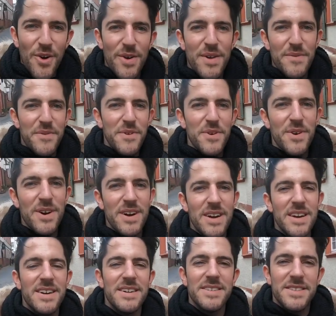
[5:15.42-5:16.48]
if you're
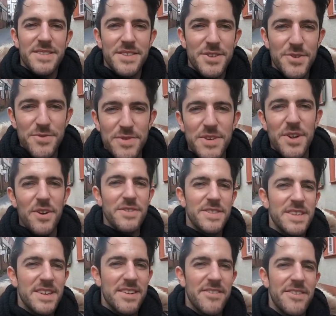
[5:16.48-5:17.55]
a student
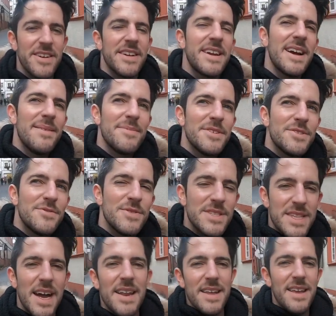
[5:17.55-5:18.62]
considering coming to
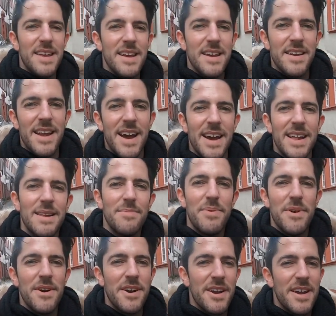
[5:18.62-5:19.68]
study here in
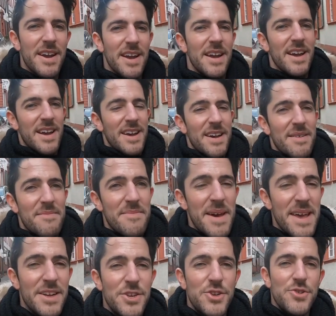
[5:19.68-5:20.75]
Heidelberg,
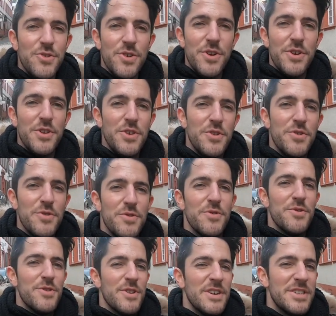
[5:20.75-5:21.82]
make sure
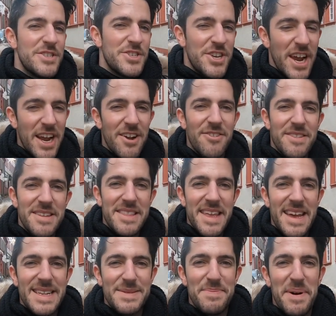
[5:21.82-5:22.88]
you check out the
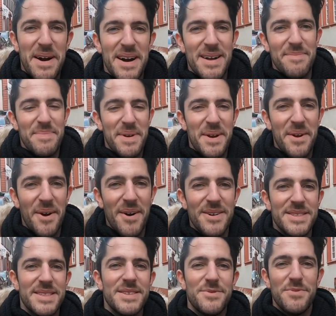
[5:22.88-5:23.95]
next part, because
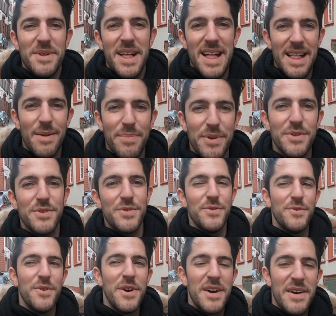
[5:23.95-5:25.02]
this will help you
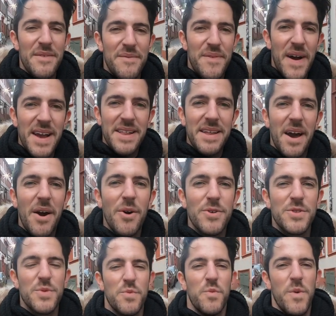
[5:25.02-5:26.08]
to find
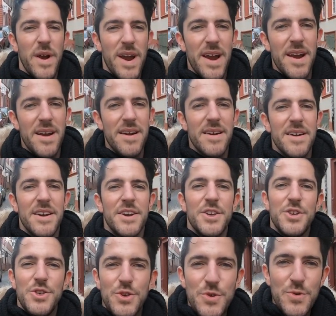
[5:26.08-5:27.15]
out where
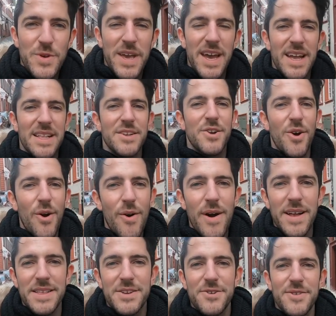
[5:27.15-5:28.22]
you can go
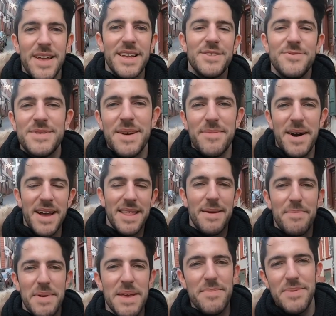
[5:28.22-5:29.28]
and connect to some other
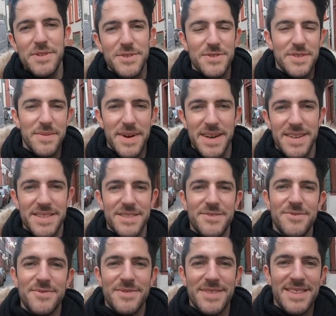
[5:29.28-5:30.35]
people, to some other
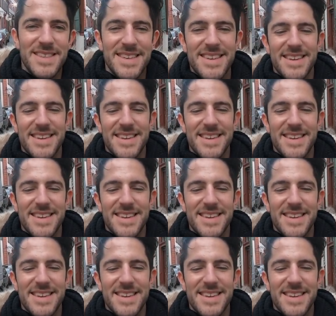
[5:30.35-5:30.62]
students.